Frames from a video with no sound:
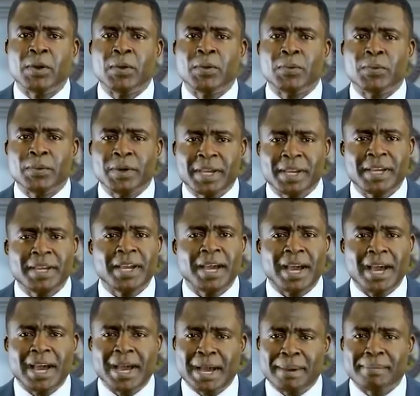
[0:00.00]
We
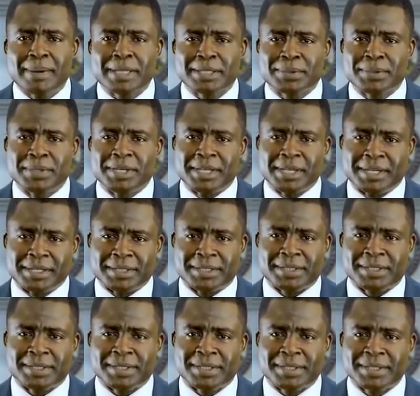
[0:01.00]
are
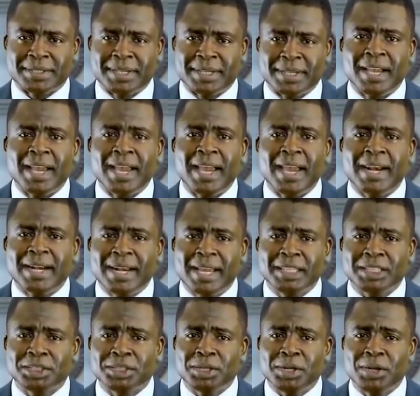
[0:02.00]
Ambazonians, a
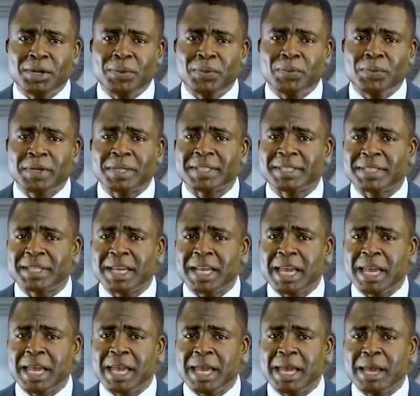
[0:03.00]
nation with
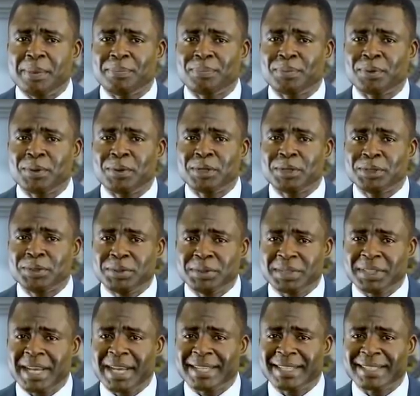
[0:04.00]
a
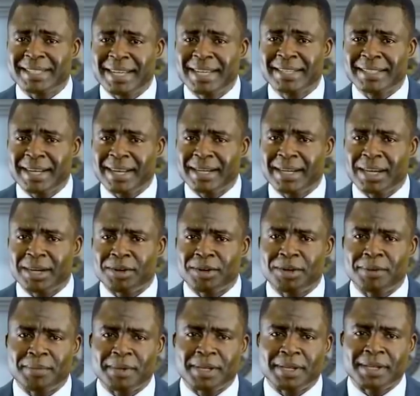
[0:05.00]
producer-centered
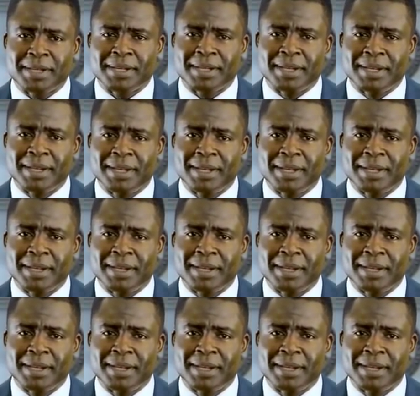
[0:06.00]
economy,